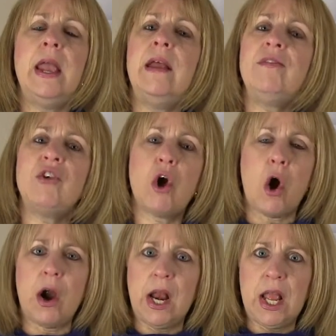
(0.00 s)
is
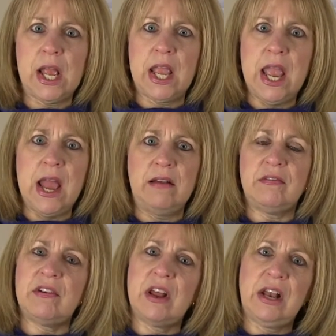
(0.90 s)
guarding
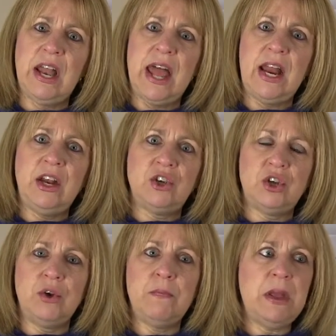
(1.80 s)
against letting
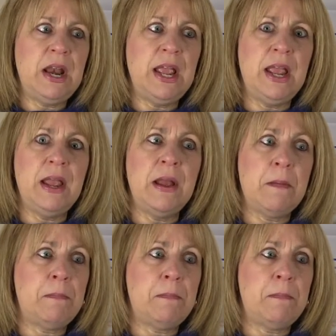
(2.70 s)
too many